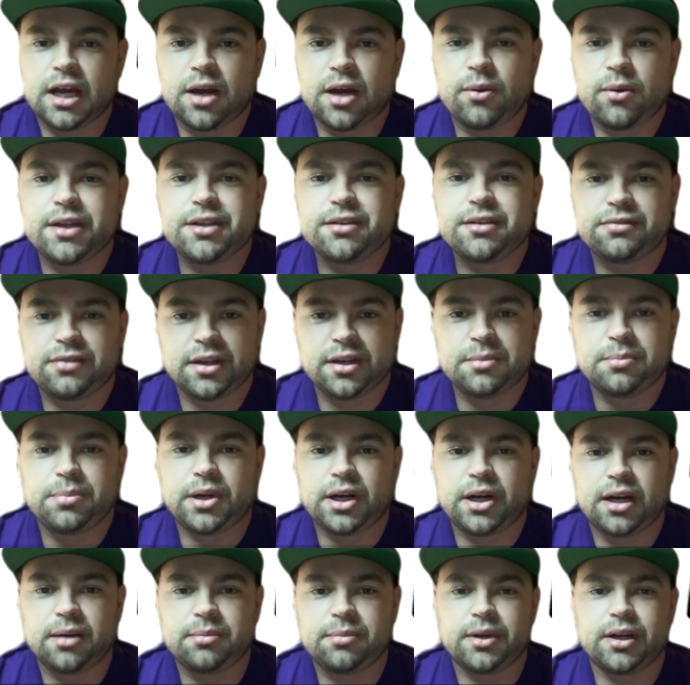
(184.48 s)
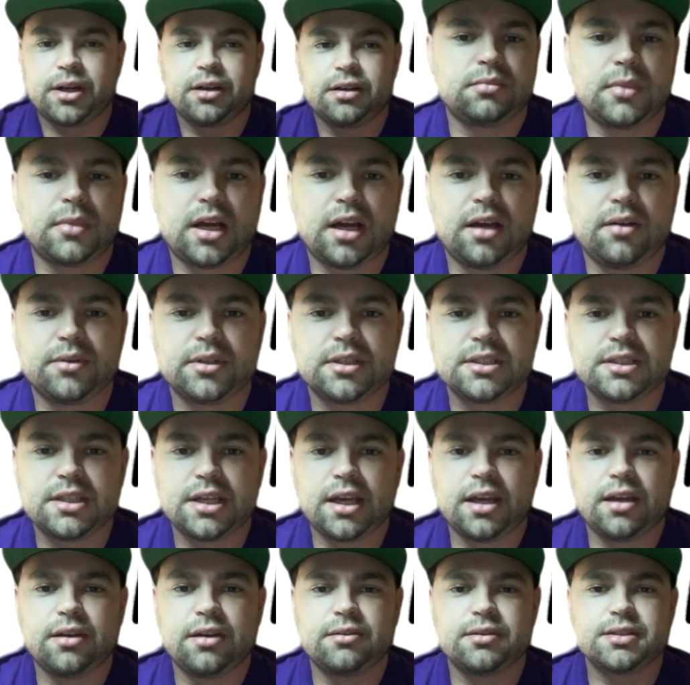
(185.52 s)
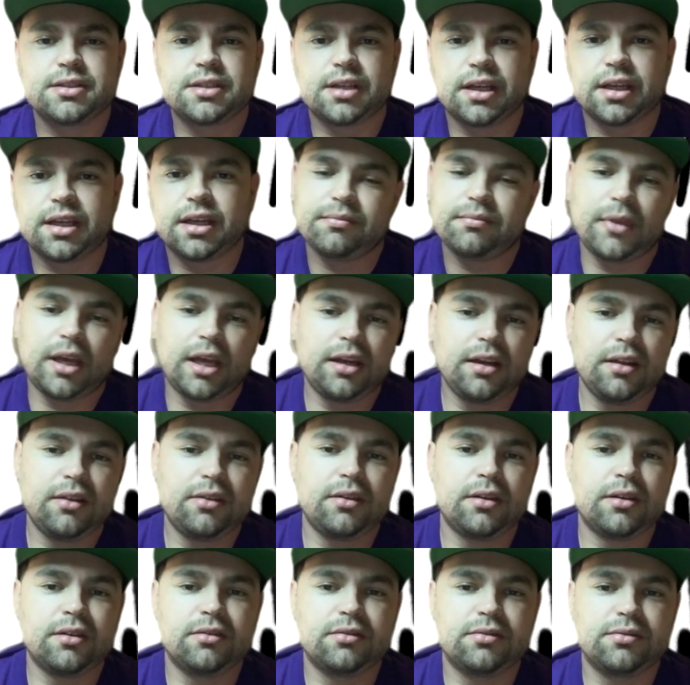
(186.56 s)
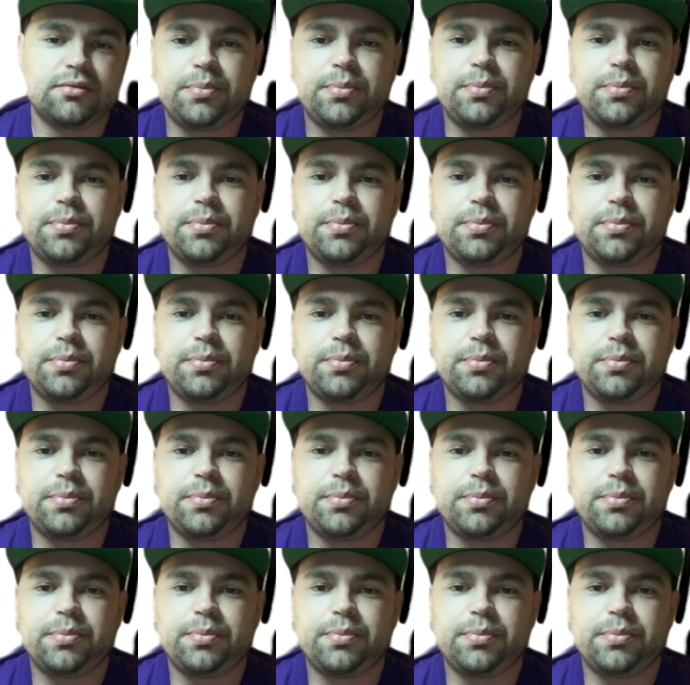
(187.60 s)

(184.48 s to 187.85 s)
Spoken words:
I define pop art, I would say it was like anything of